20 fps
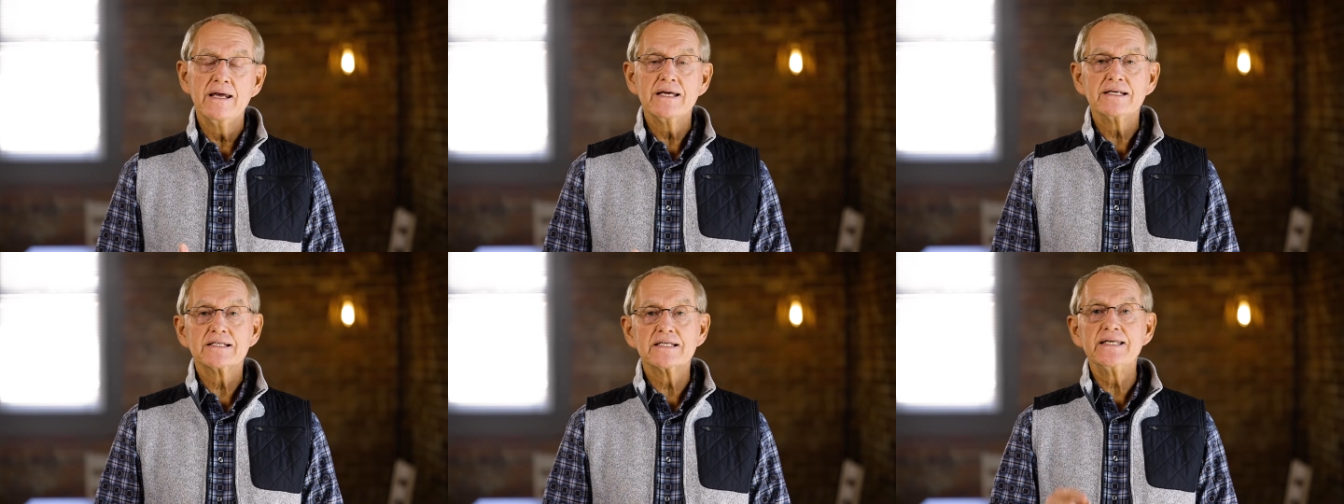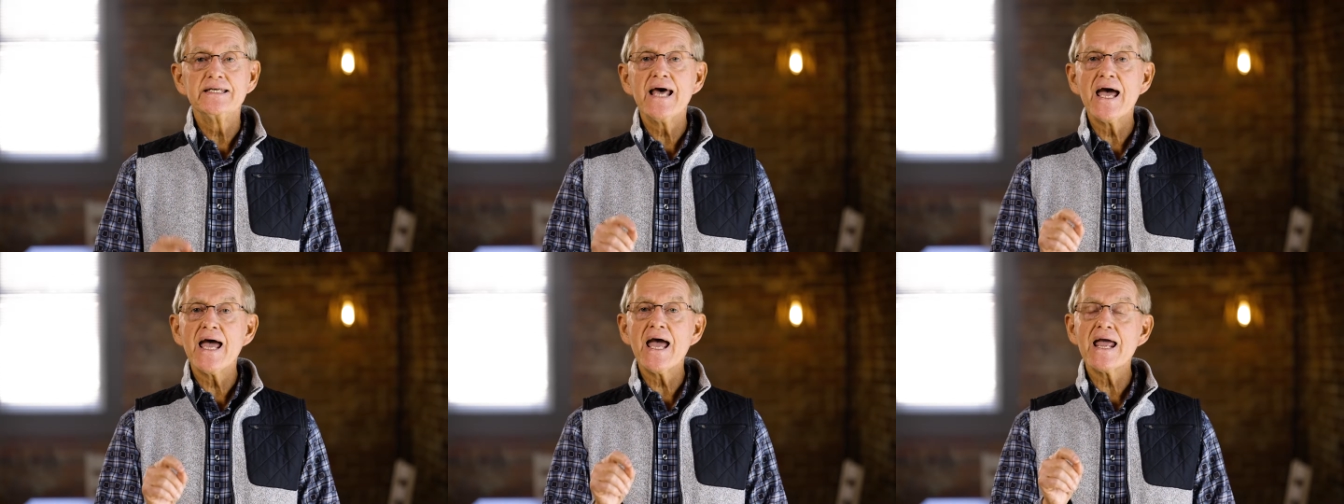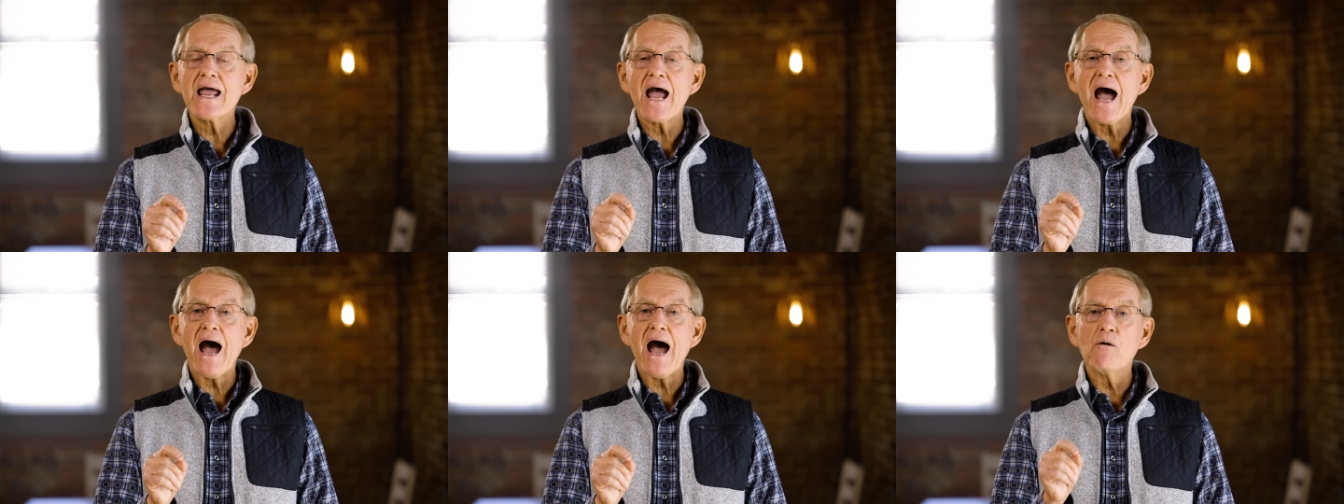
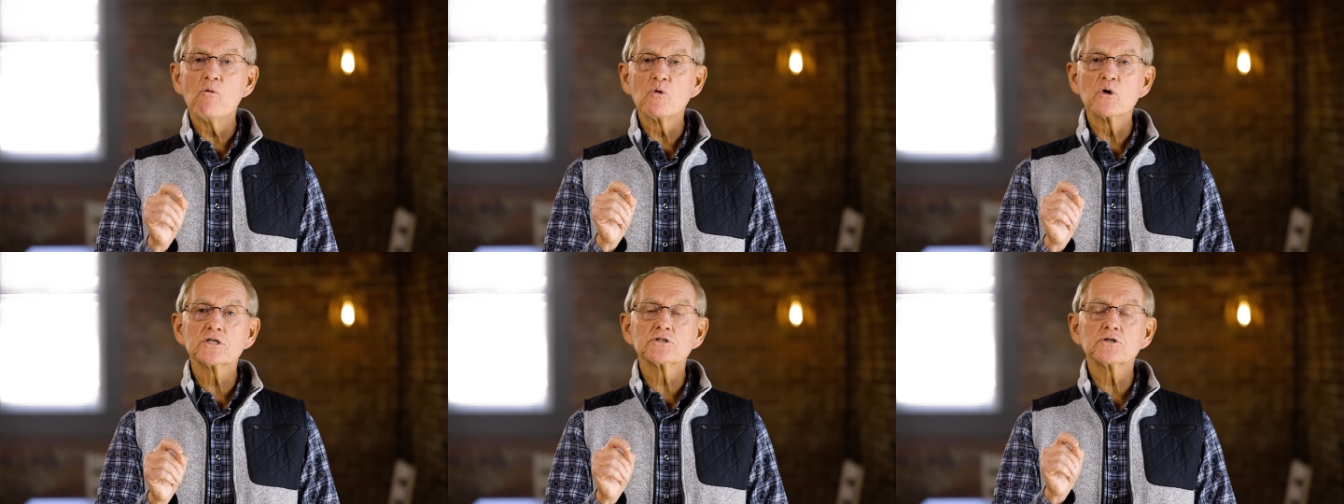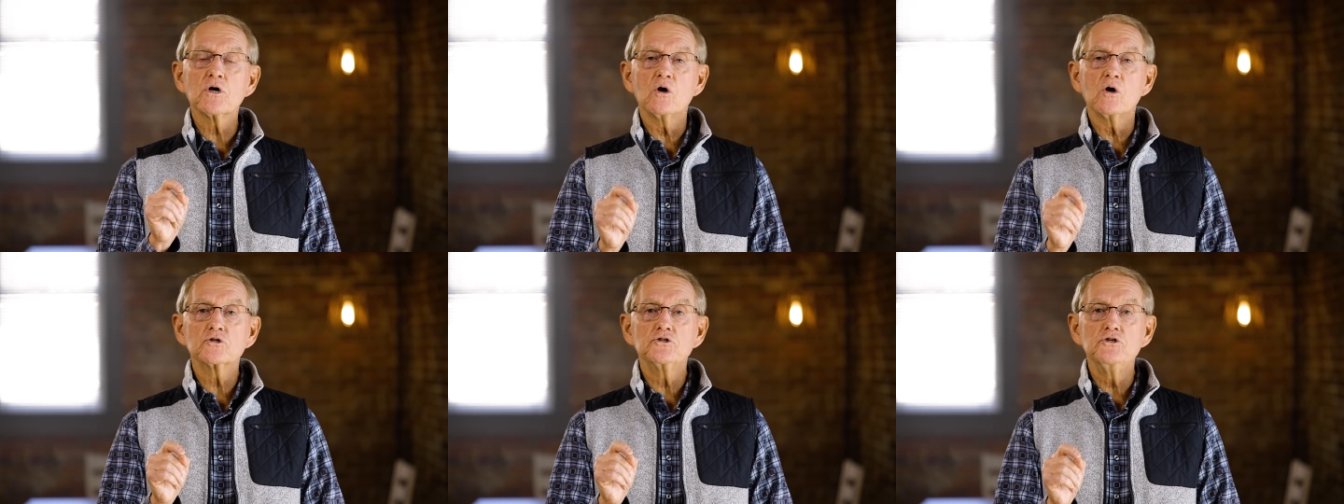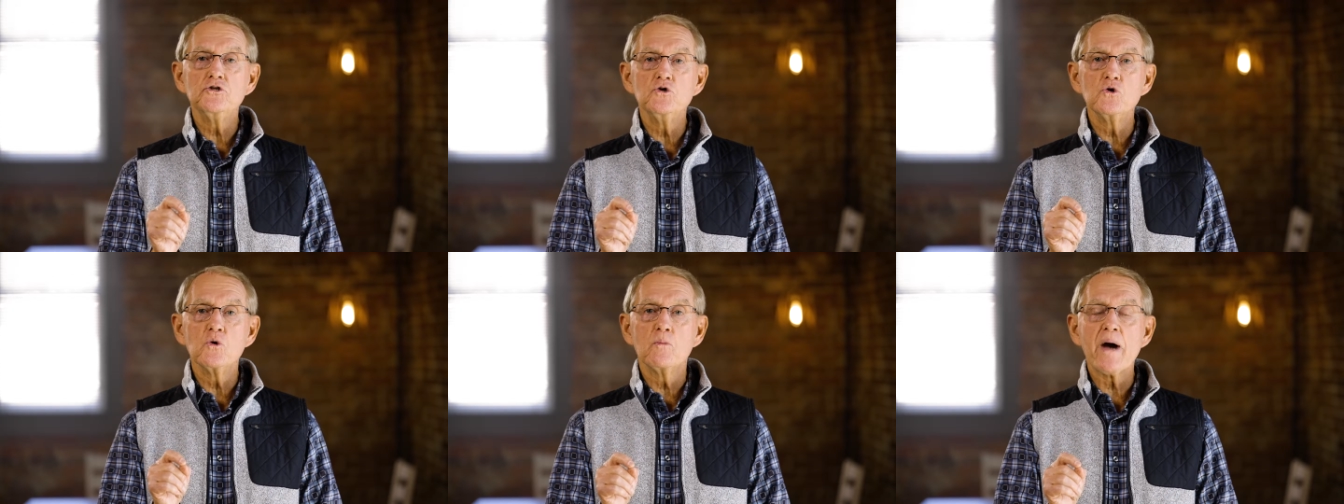Today, I want to talk to
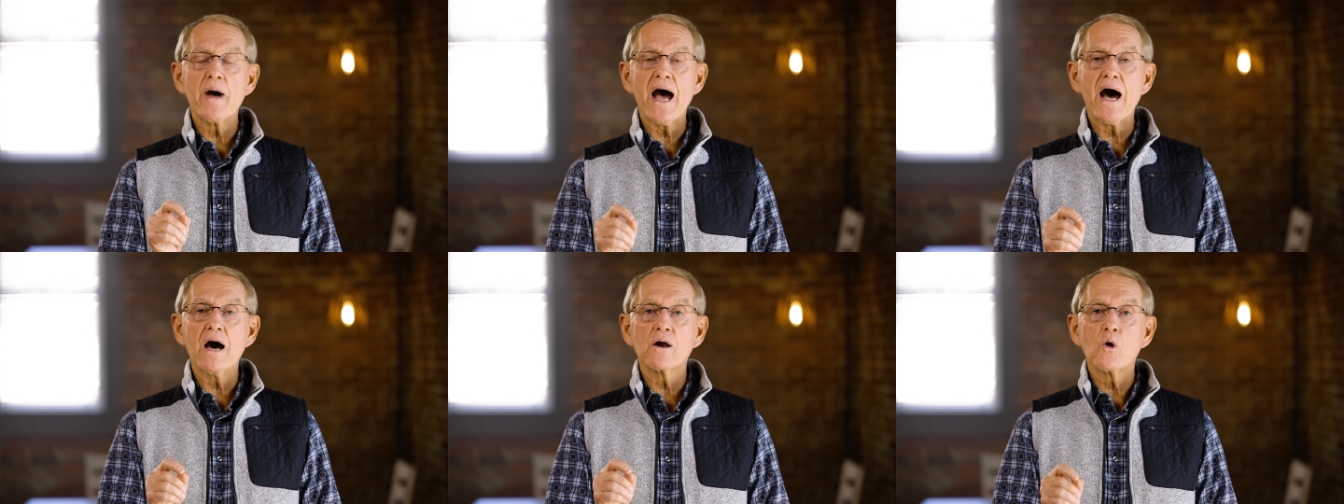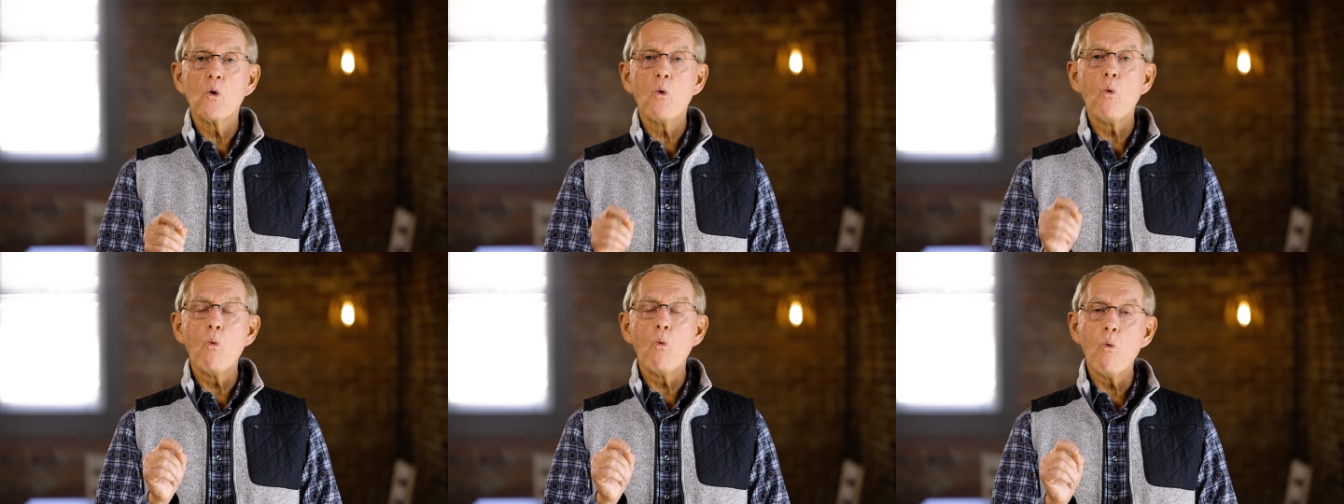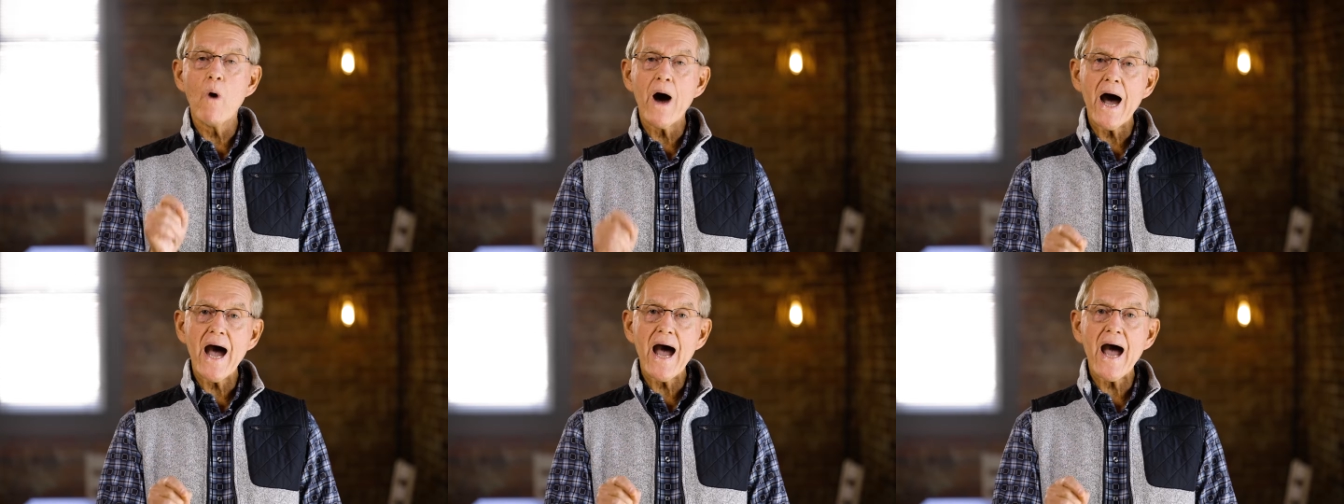you about
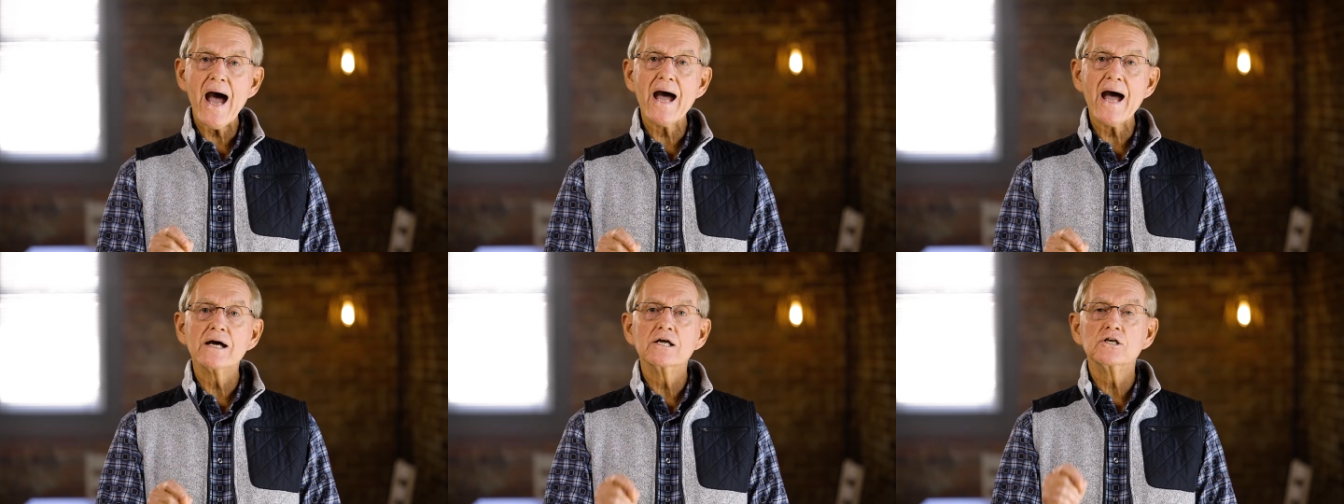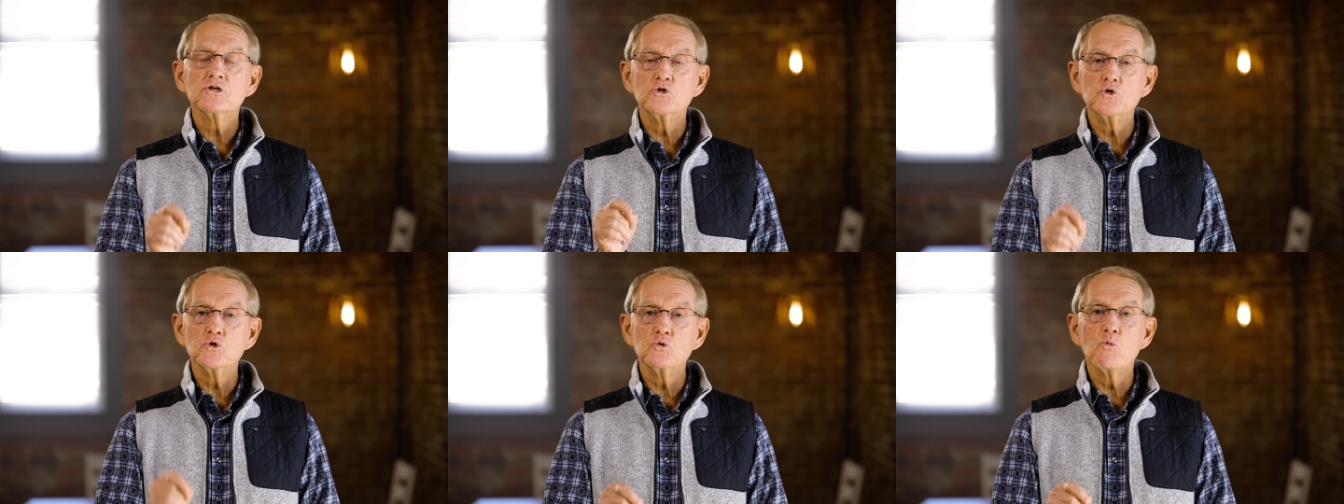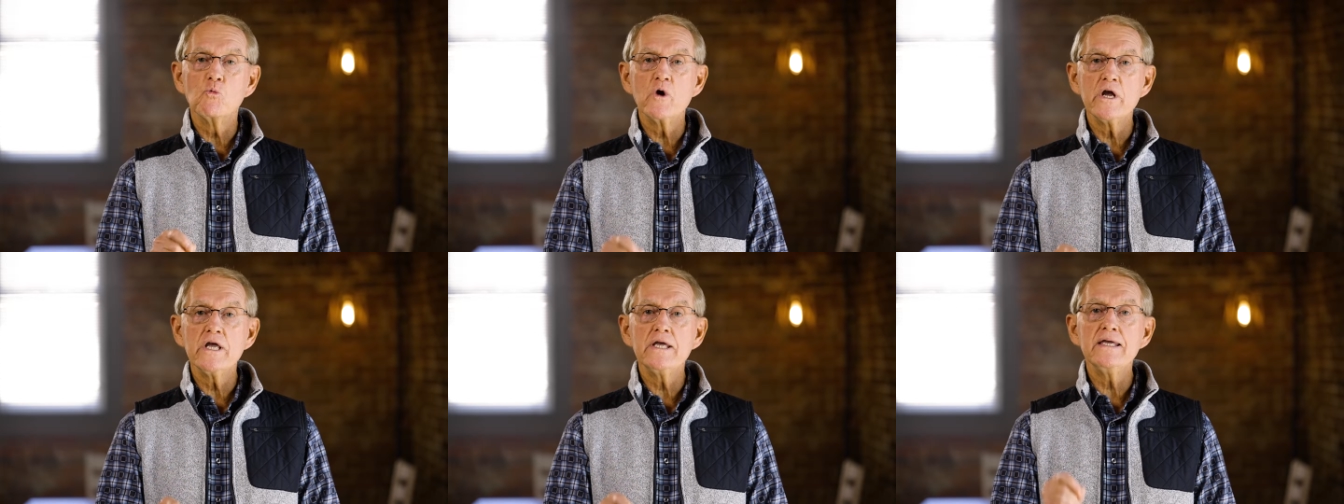why do
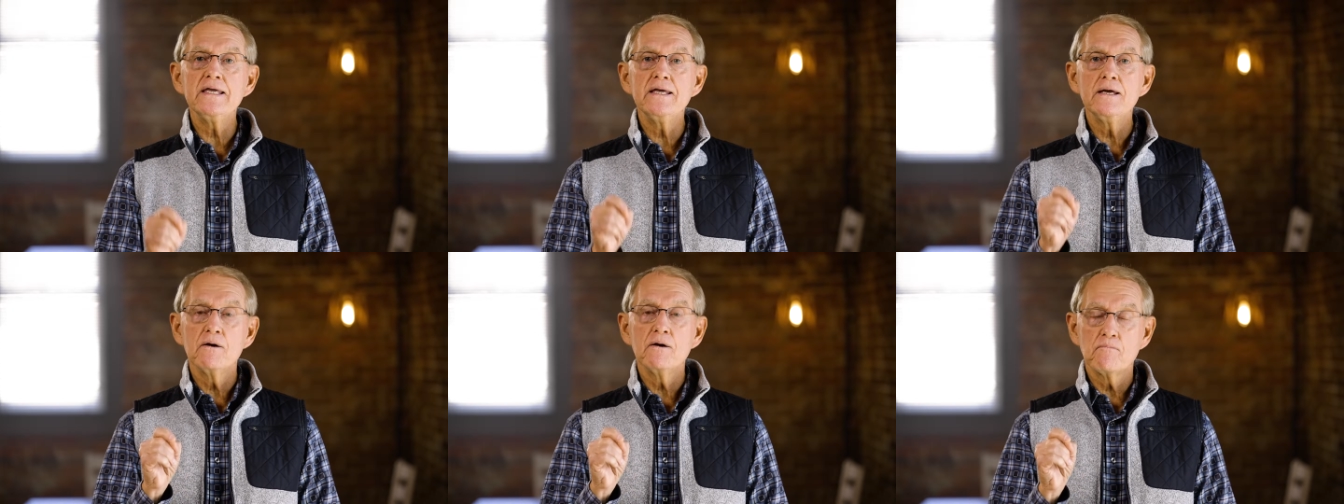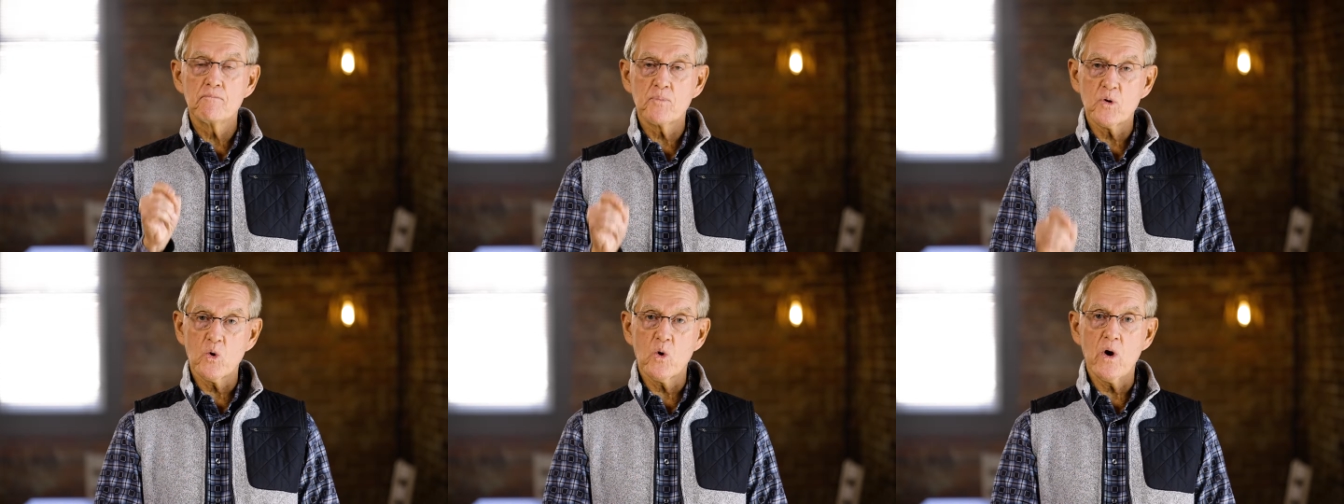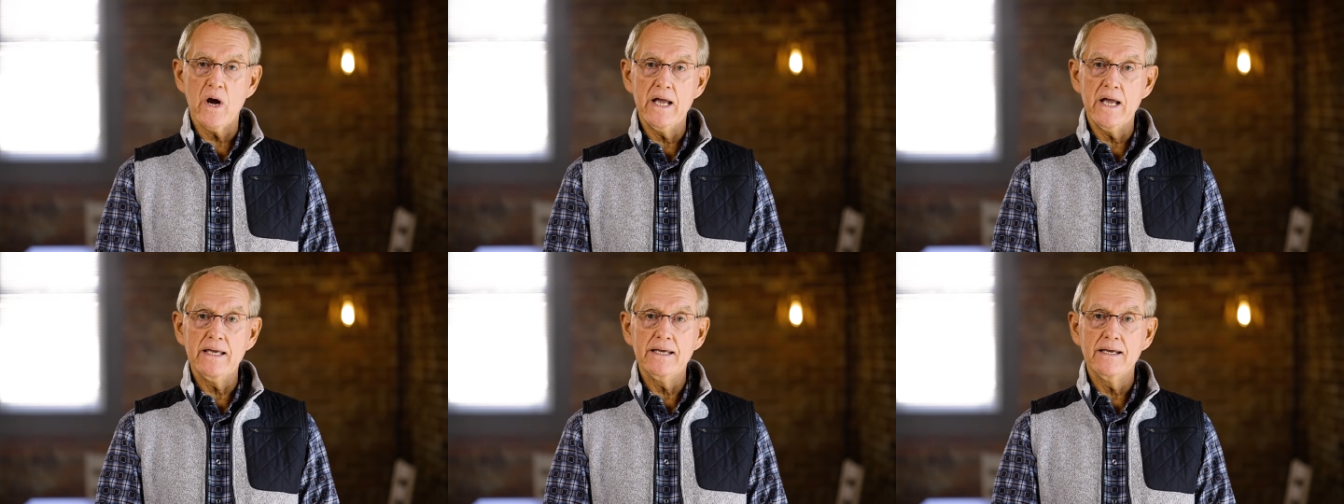we
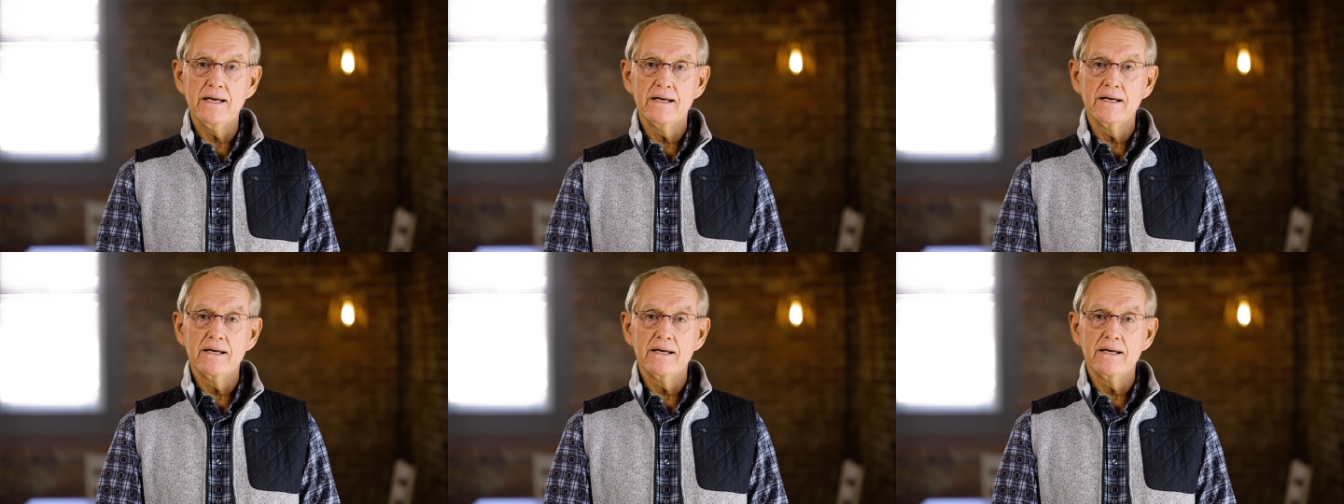pray?